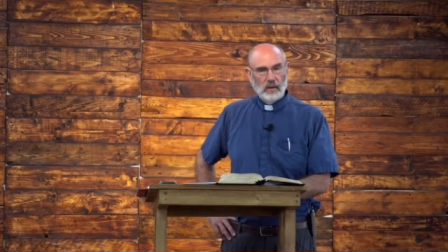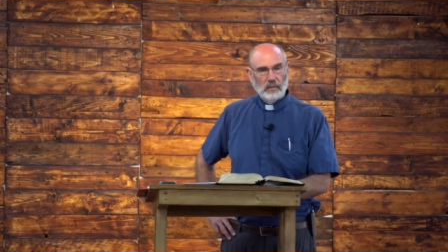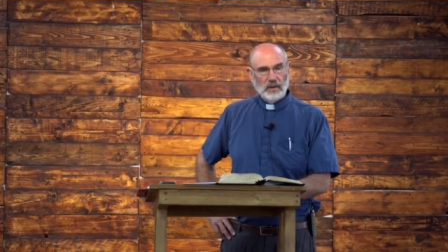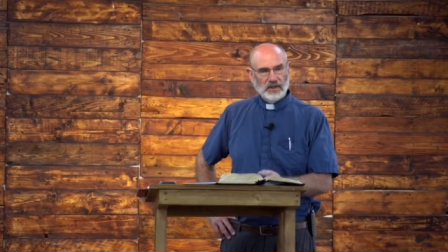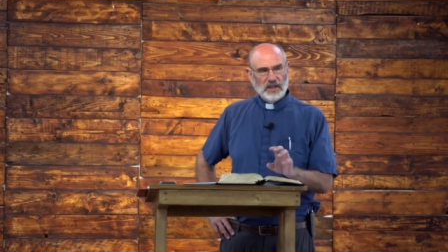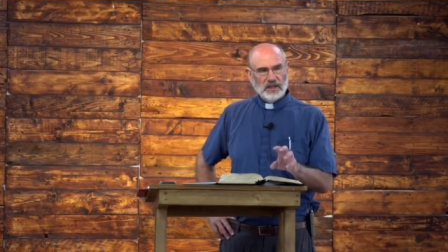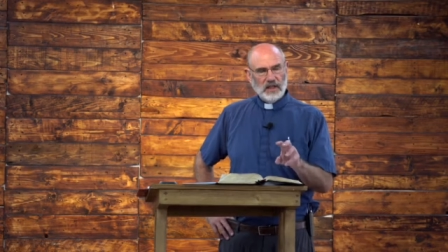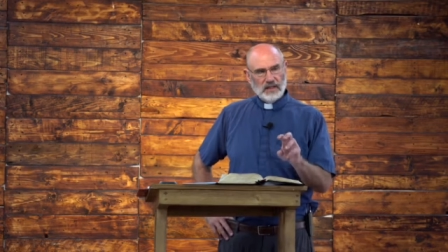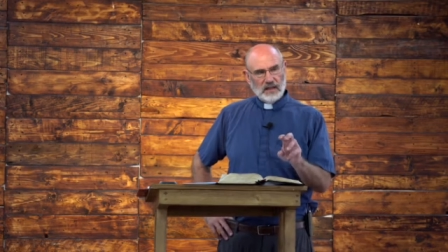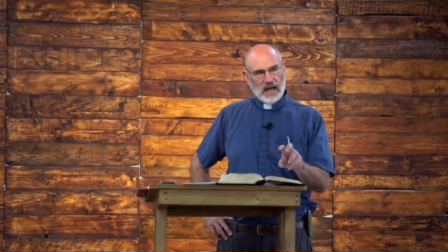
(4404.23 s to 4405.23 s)
But she
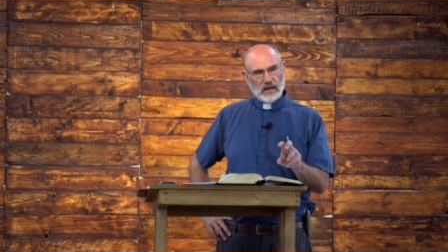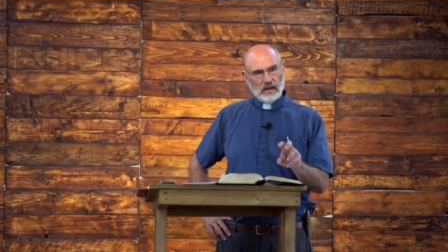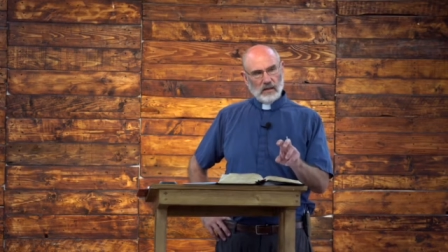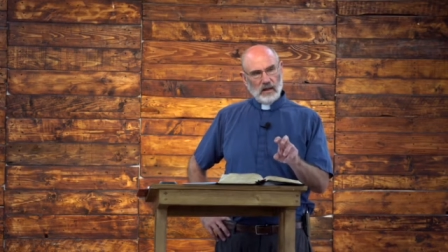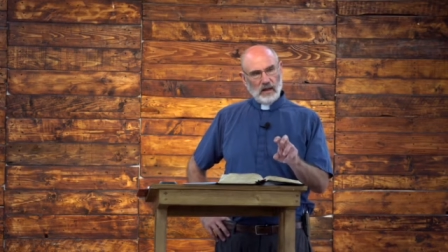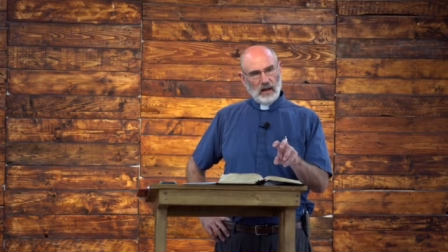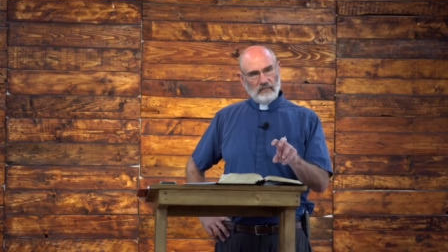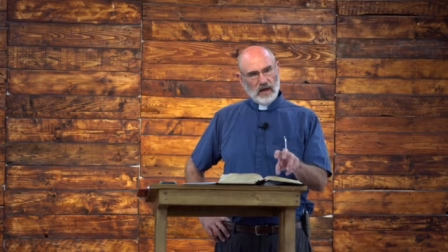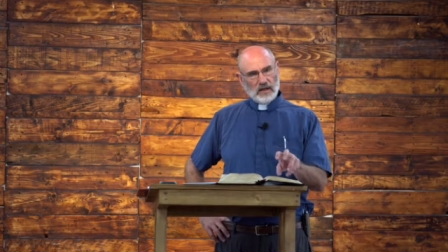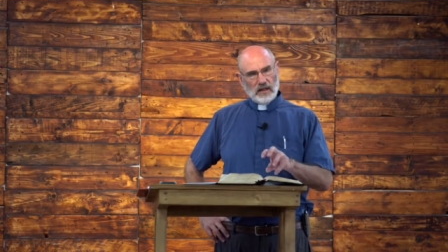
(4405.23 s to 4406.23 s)
sees that
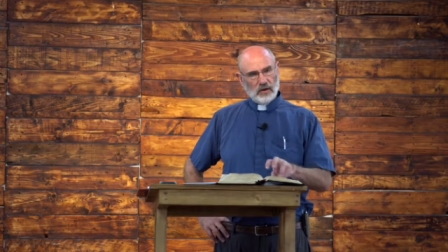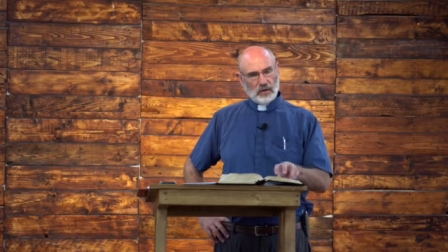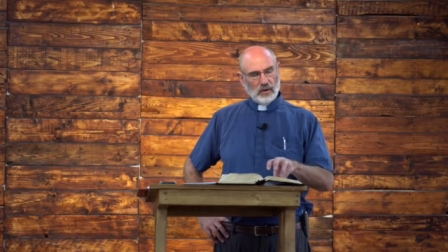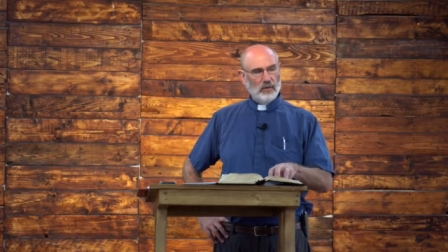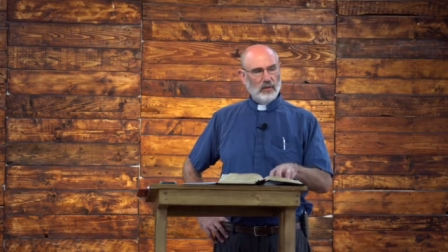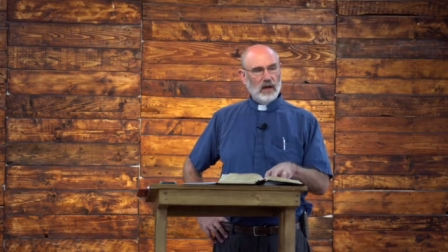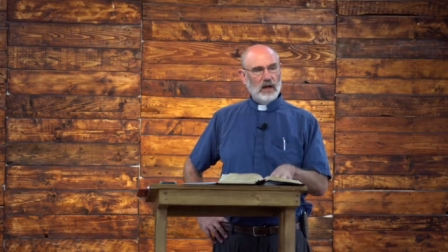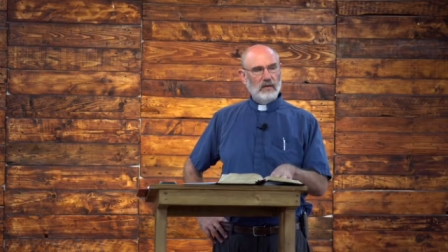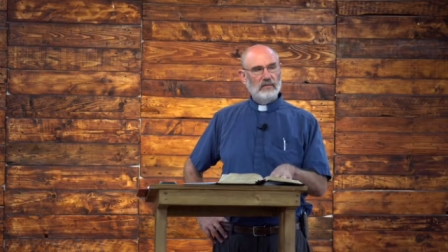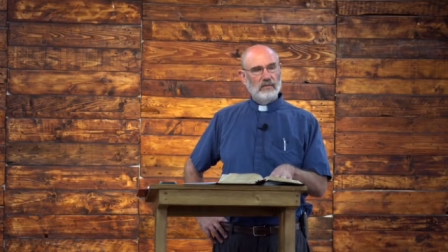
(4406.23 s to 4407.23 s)
event in her own
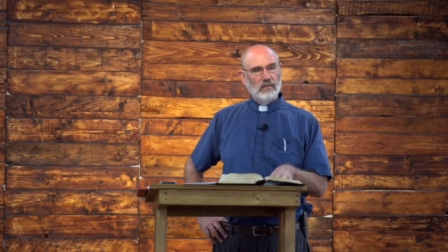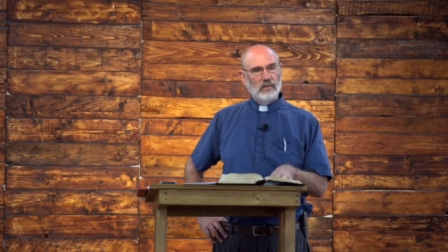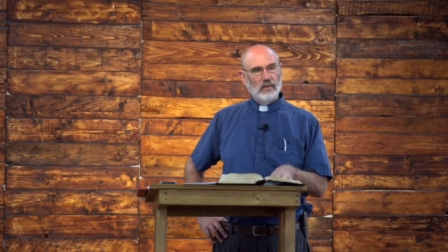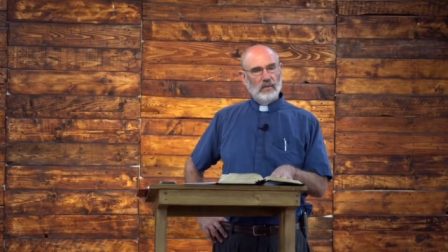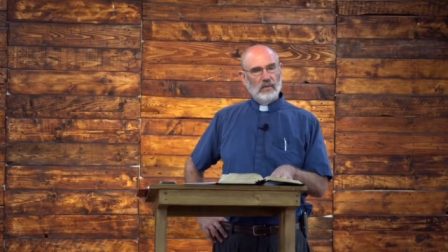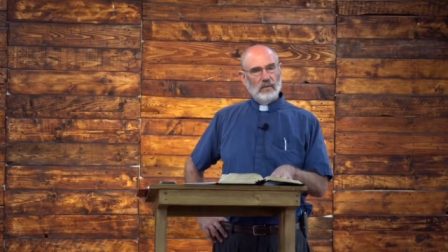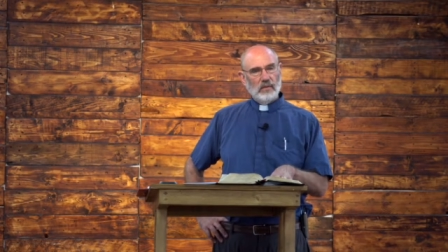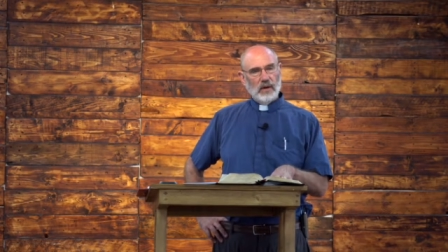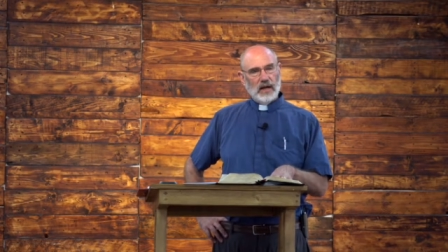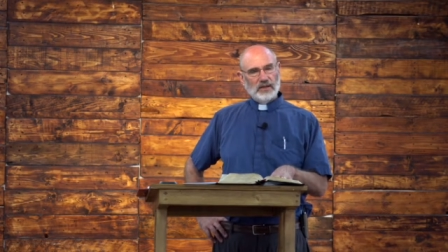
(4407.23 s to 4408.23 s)
life
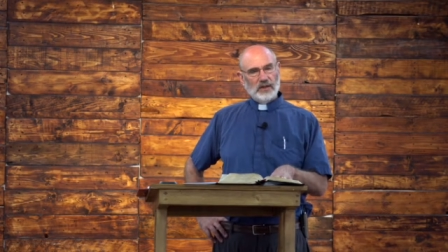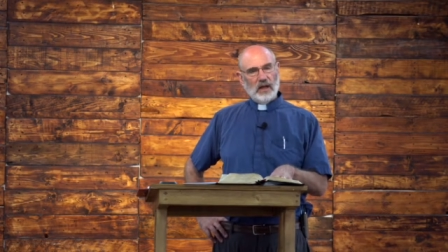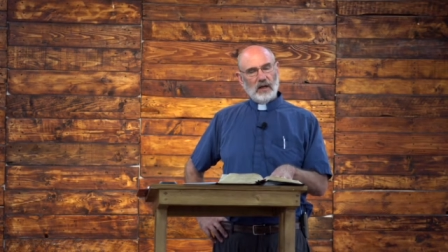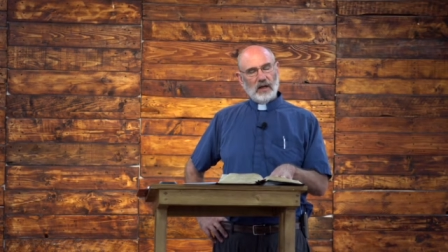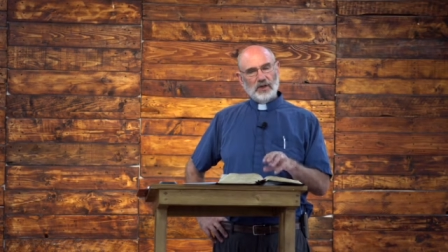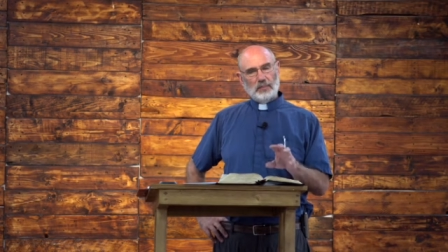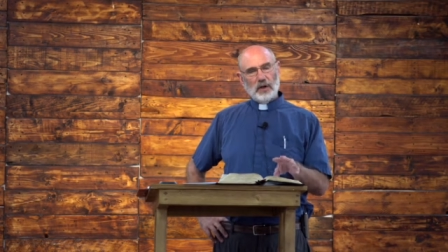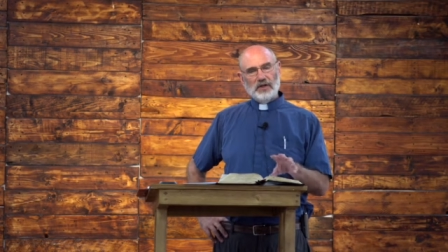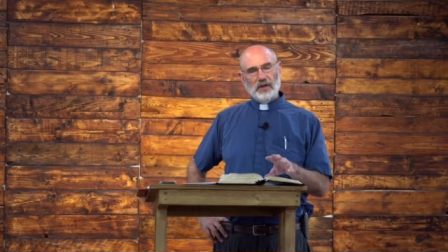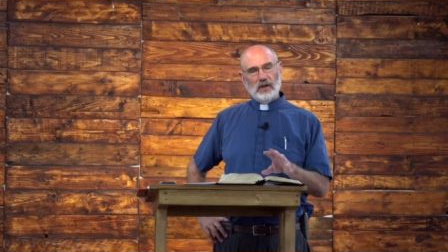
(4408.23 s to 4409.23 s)
as an
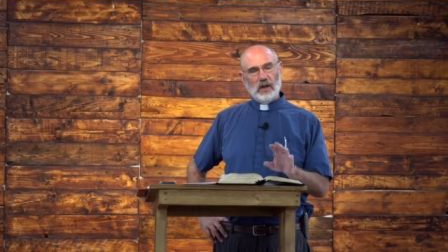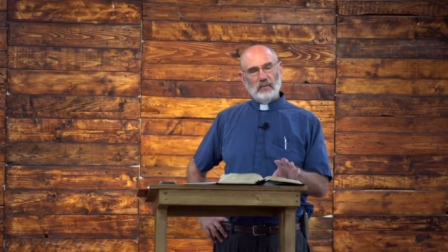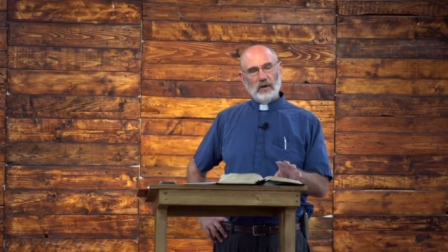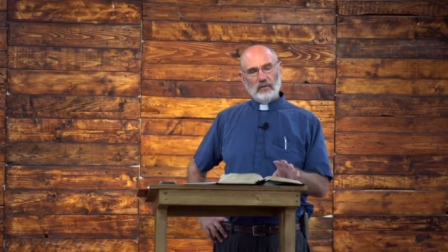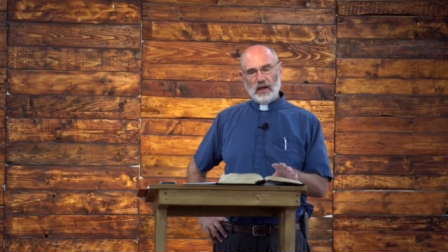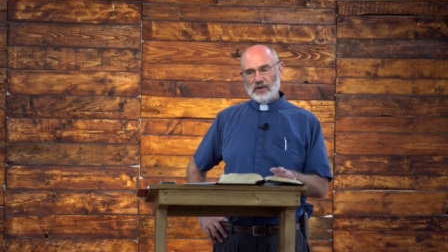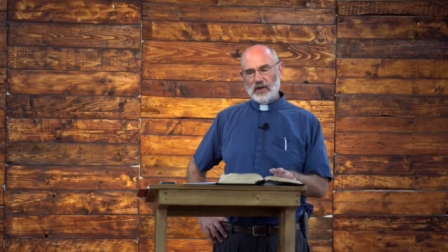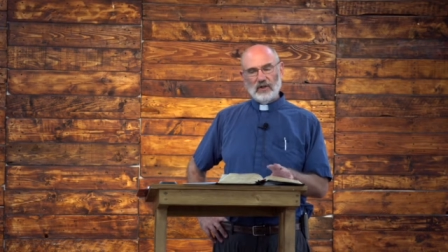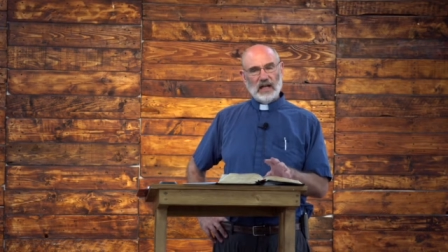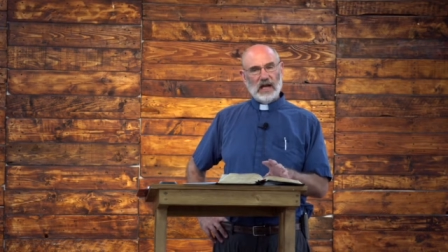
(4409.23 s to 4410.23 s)
expression and revelation
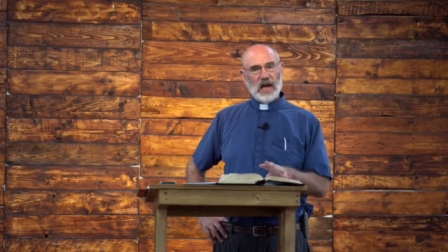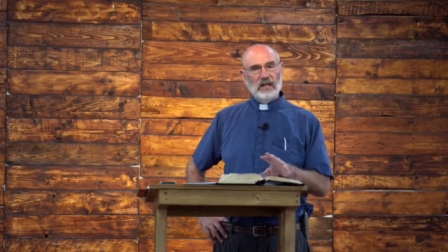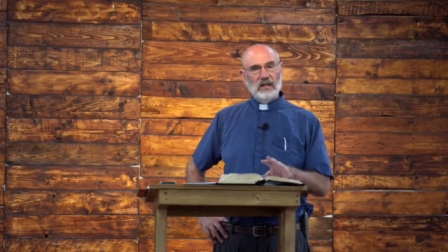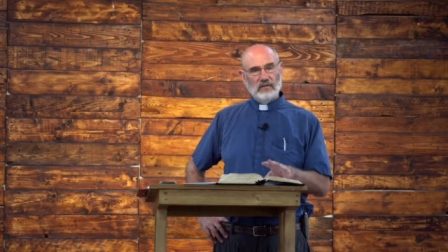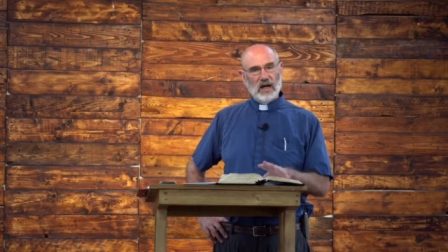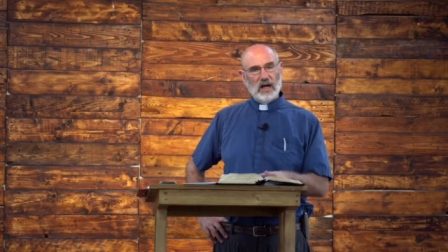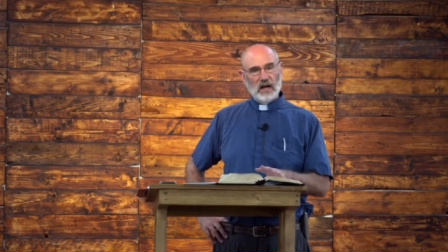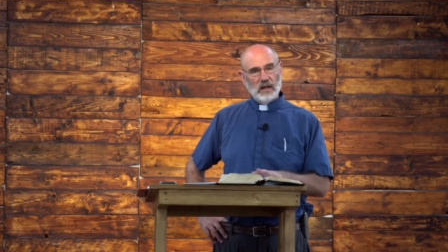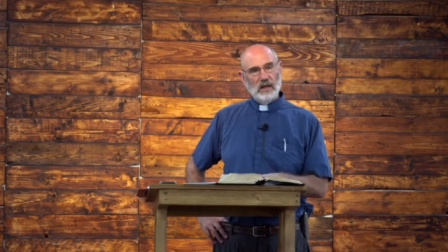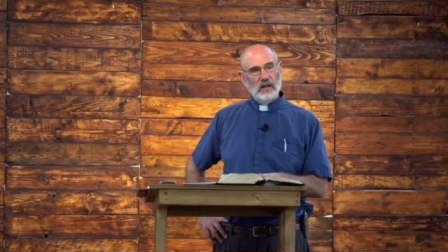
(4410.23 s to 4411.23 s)
of the kind of
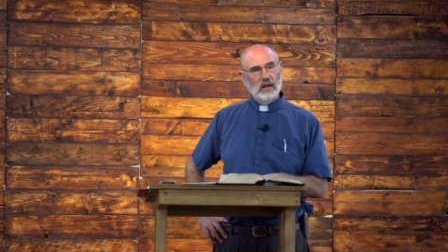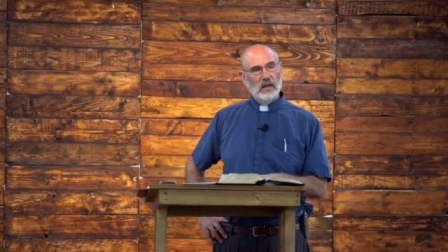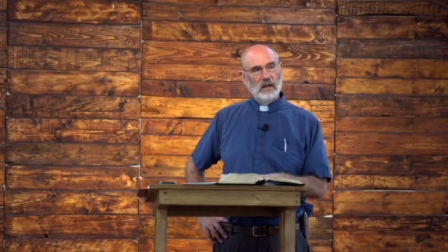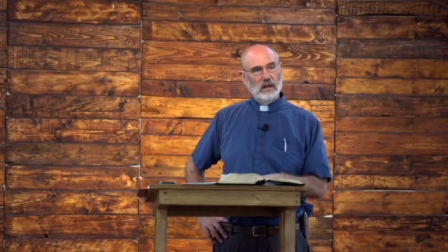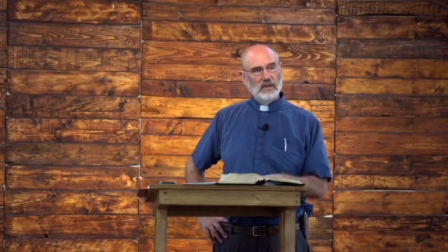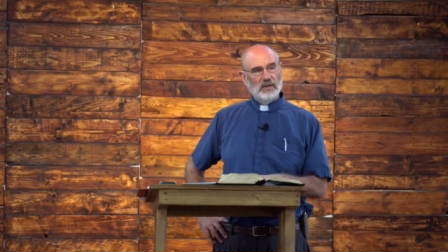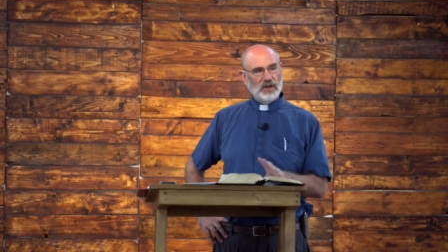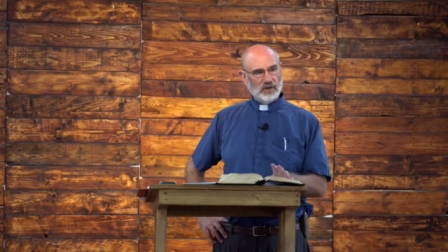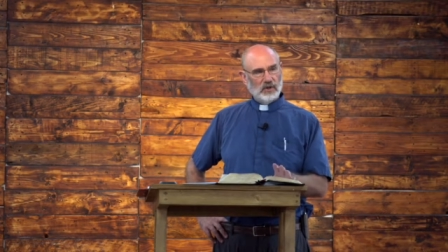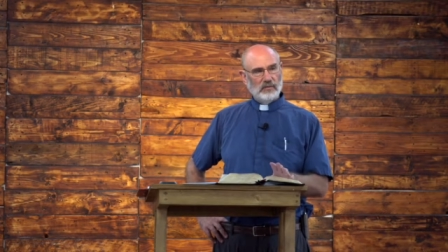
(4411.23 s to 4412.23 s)
God she
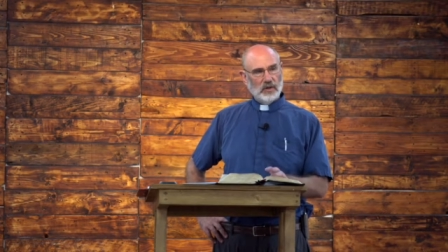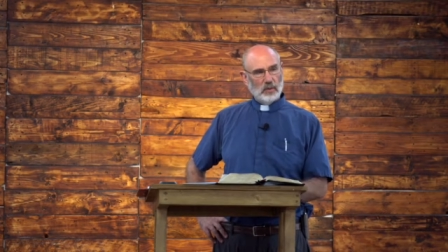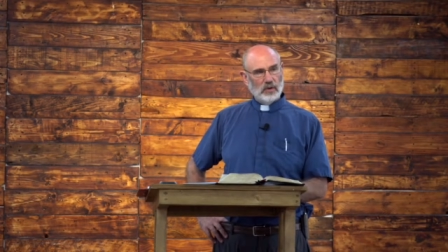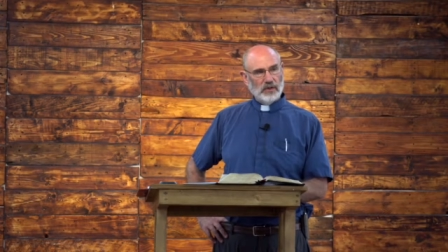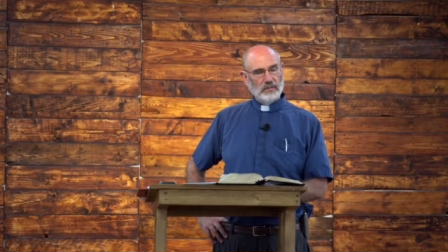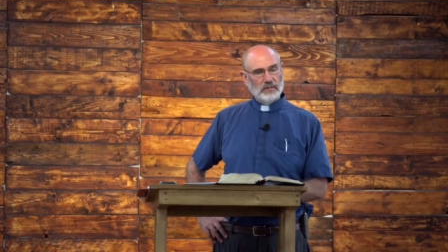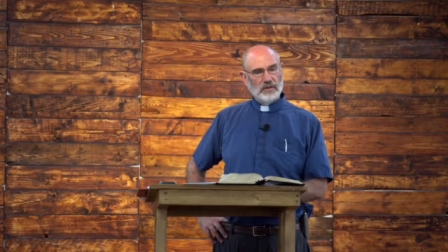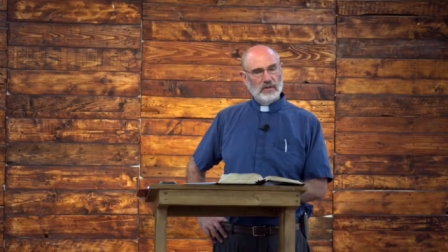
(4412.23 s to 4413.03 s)
serves and worships.